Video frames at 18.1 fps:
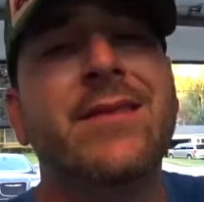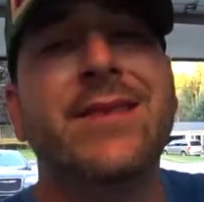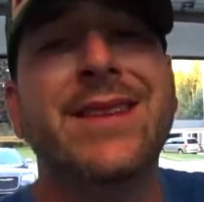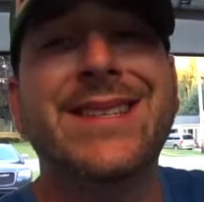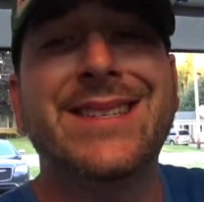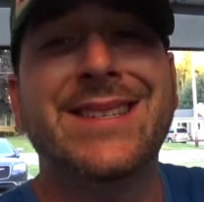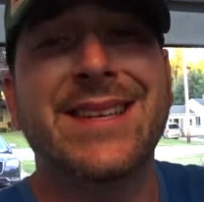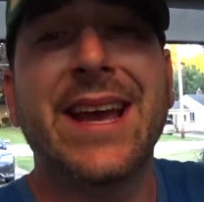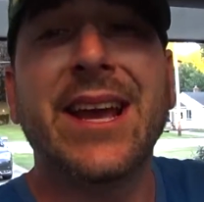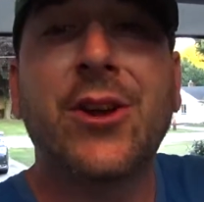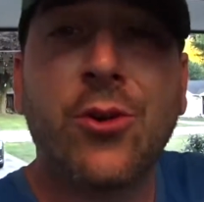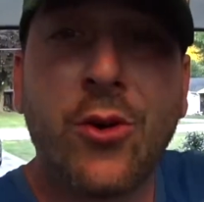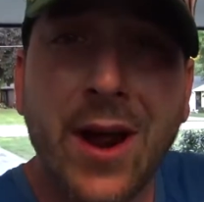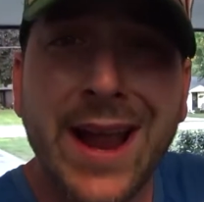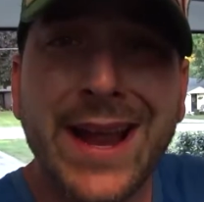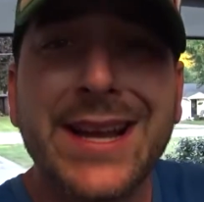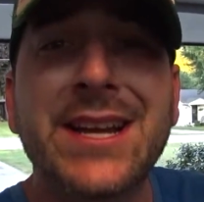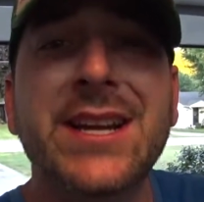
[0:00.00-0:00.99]
This is a
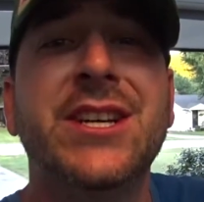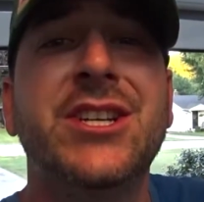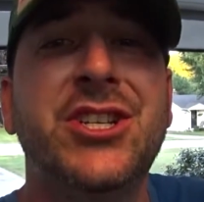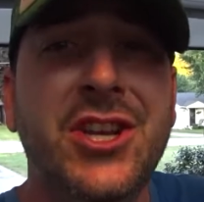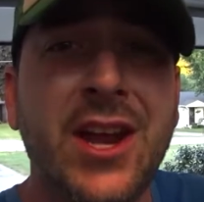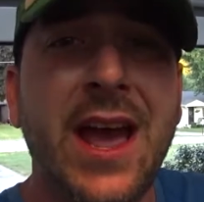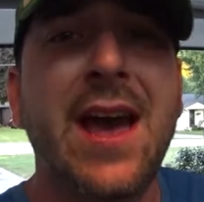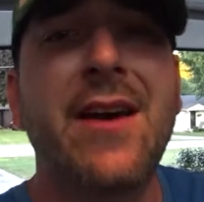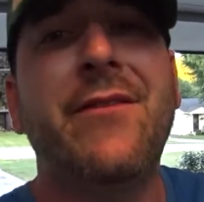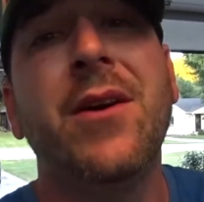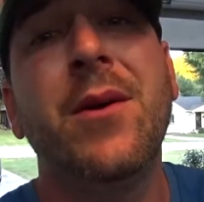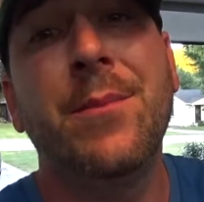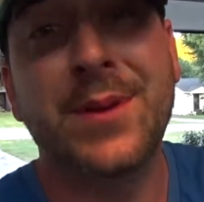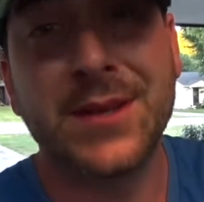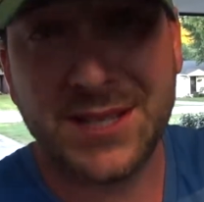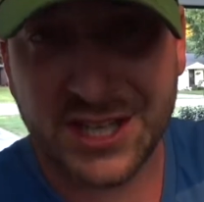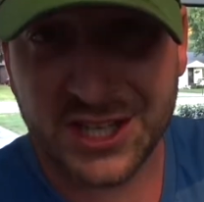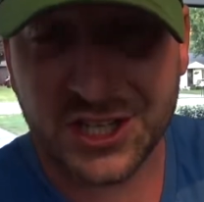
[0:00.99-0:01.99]
crankshaft
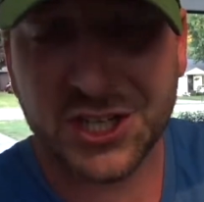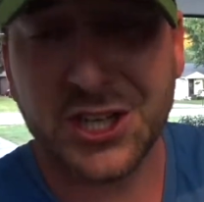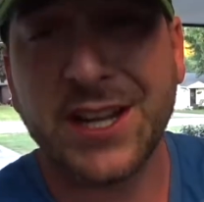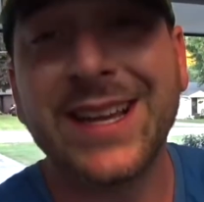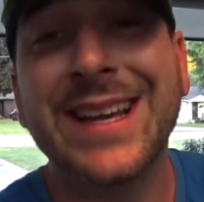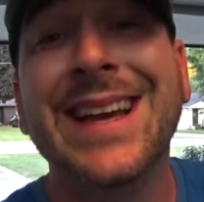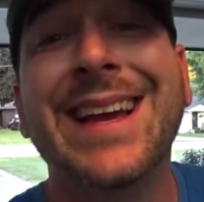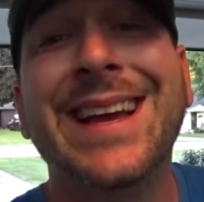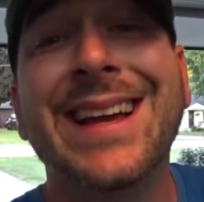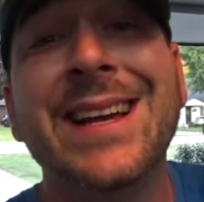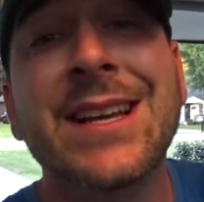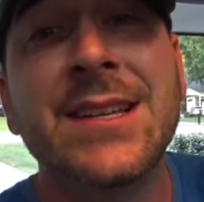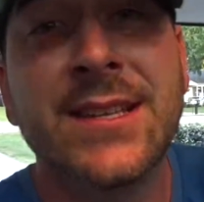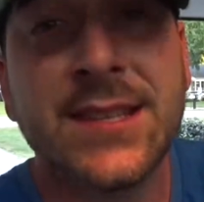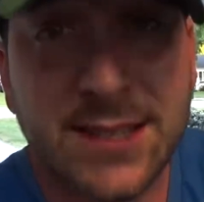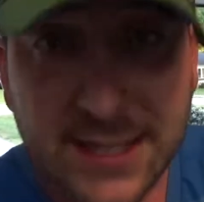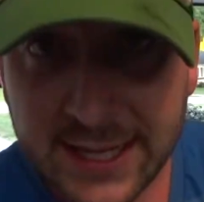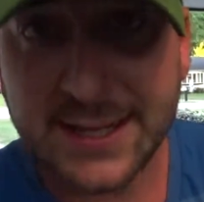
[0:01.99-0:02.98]
positioning
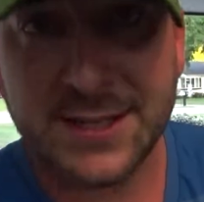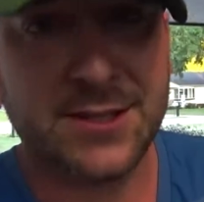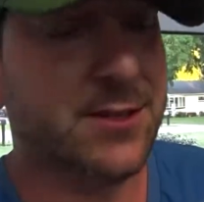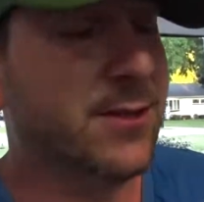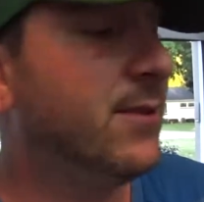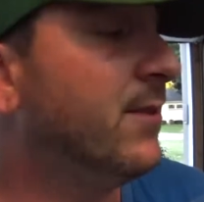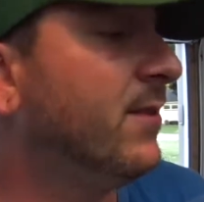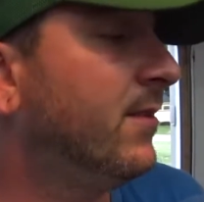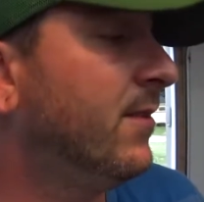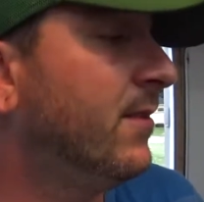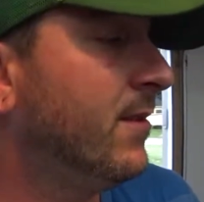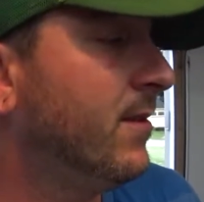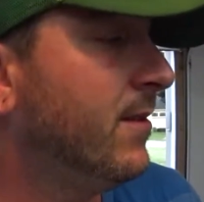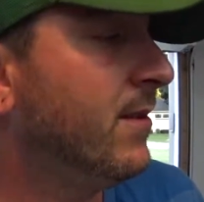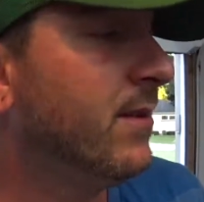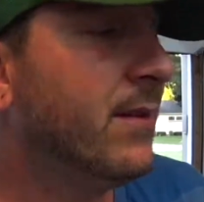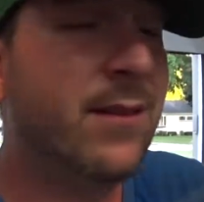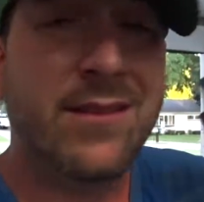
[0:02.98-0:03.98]
sensor.
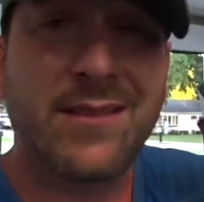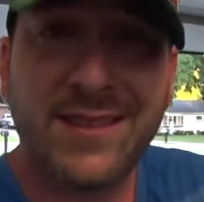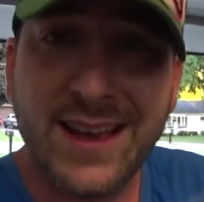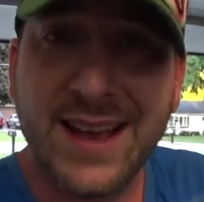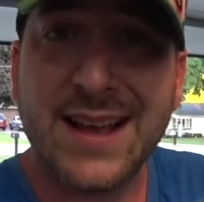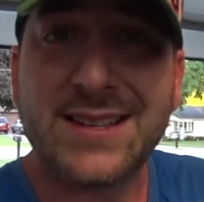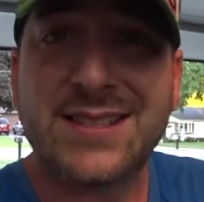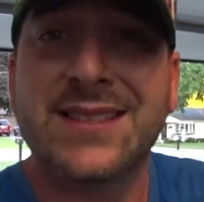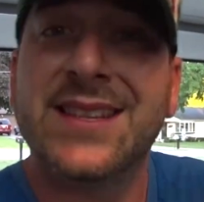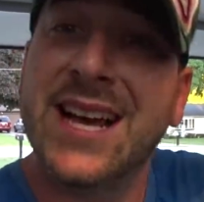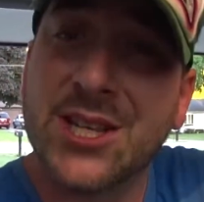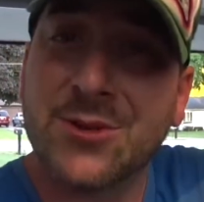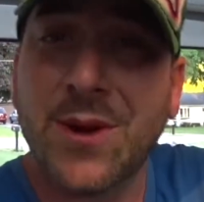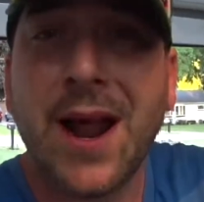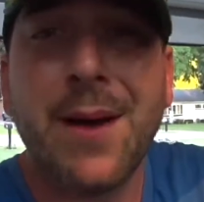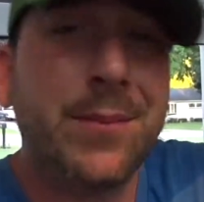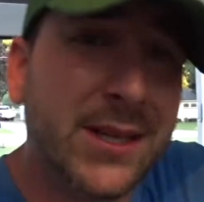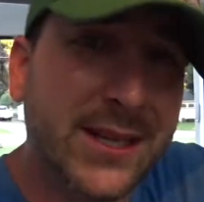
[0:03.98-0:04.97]
Yes, that's
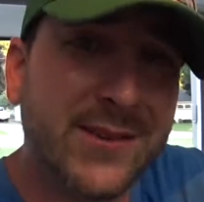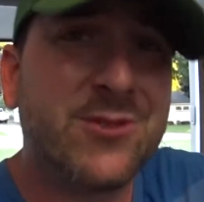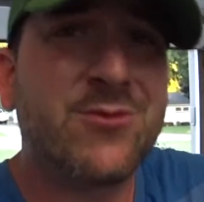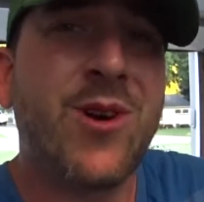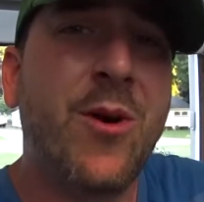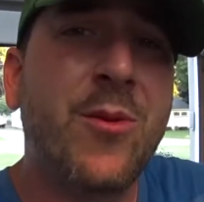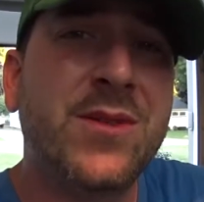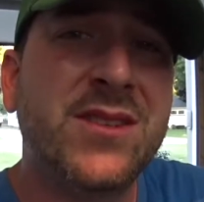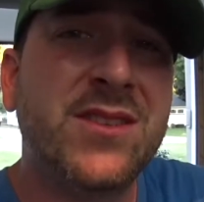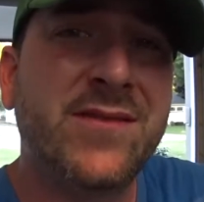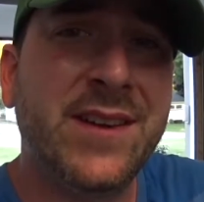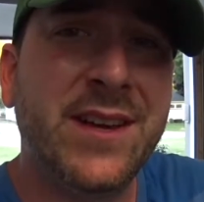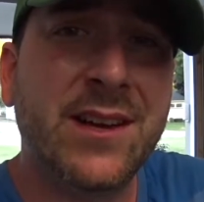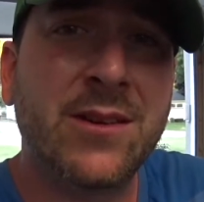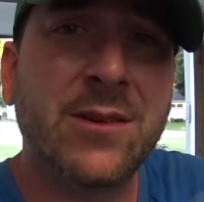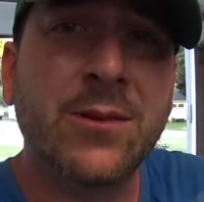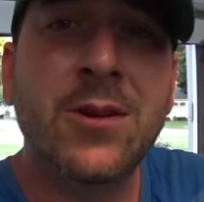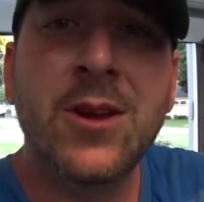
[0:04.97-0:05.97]
what I believe is wrong with this
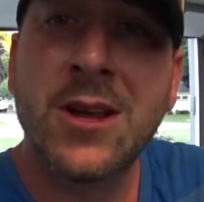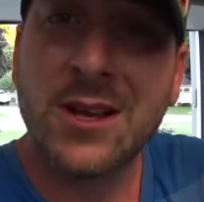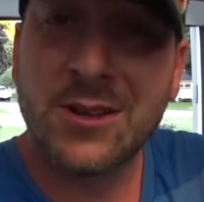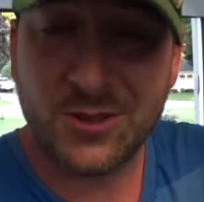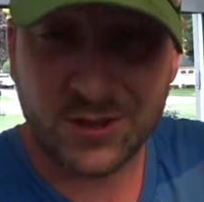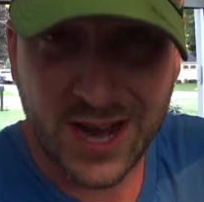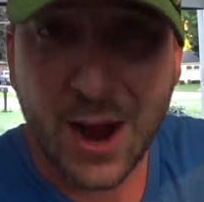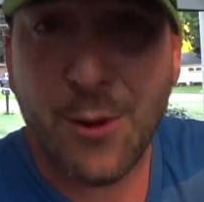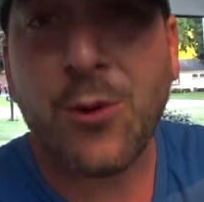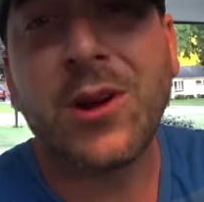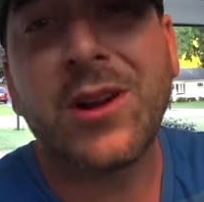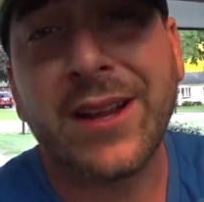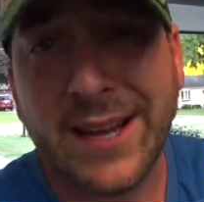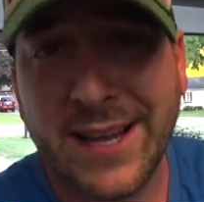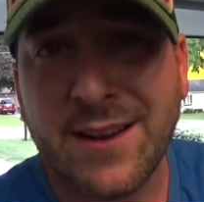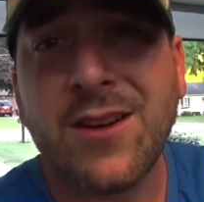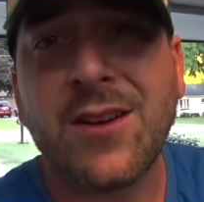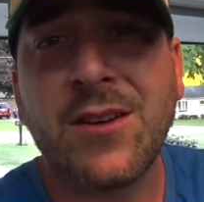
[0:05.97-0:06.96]
vehicle, so now we're going
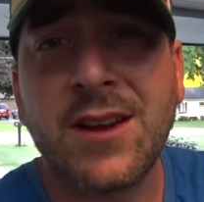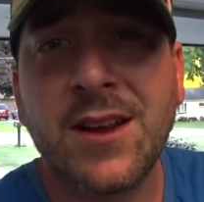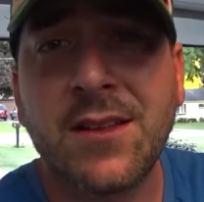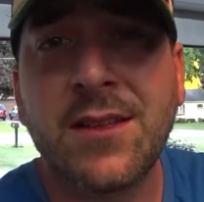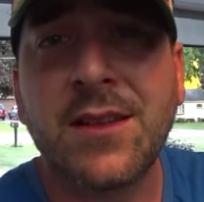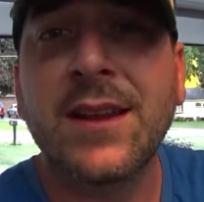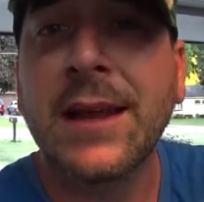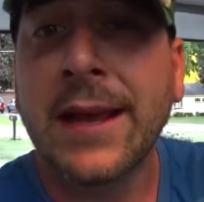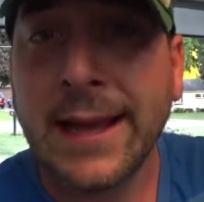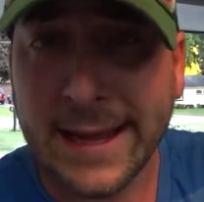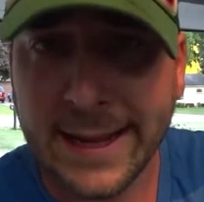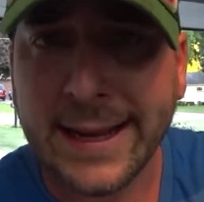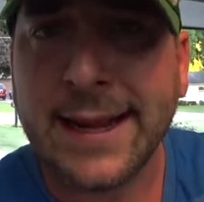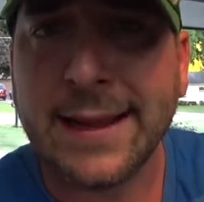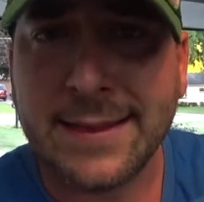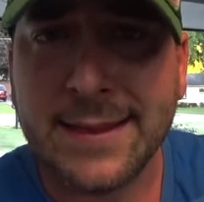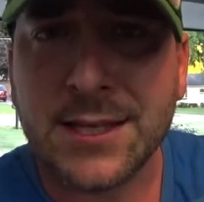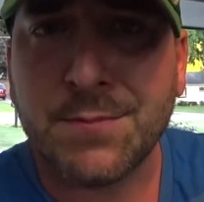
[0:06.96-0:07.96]
to get underneath it and
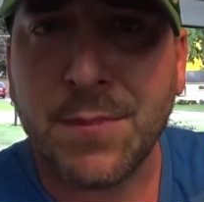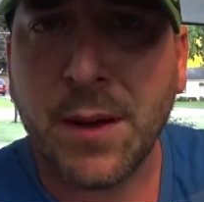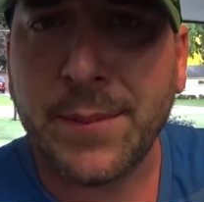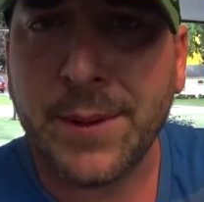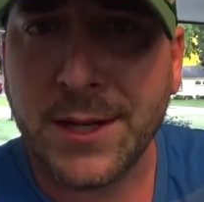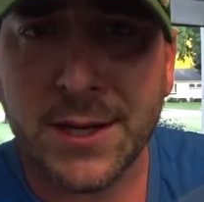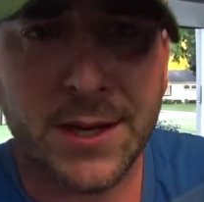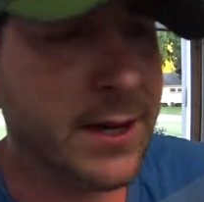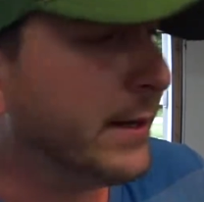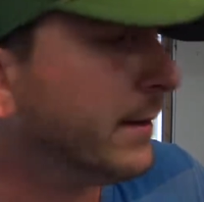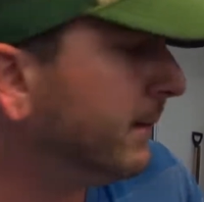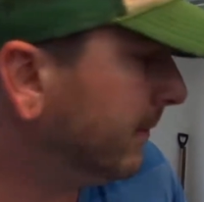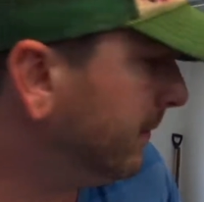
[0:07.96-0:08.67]
get this puppy done.